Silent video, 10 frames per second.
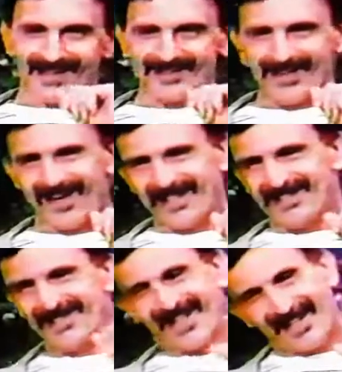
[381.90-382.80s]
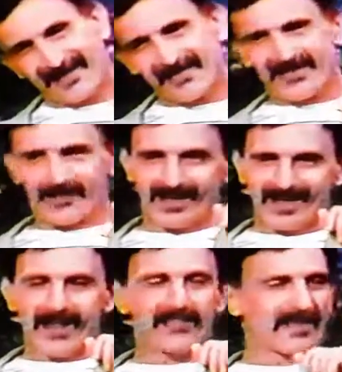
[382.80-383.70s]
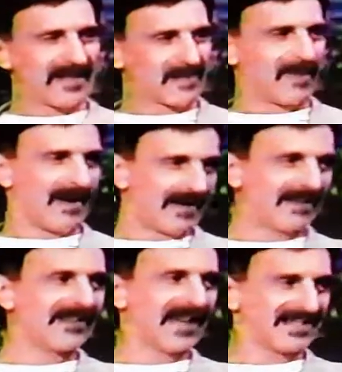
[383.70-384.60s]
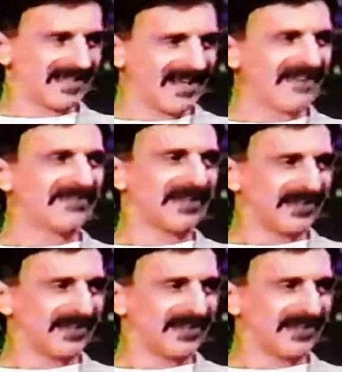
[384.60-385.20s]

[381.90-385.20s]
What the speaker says: not a, well, I'll think about it. Thanks a lot for the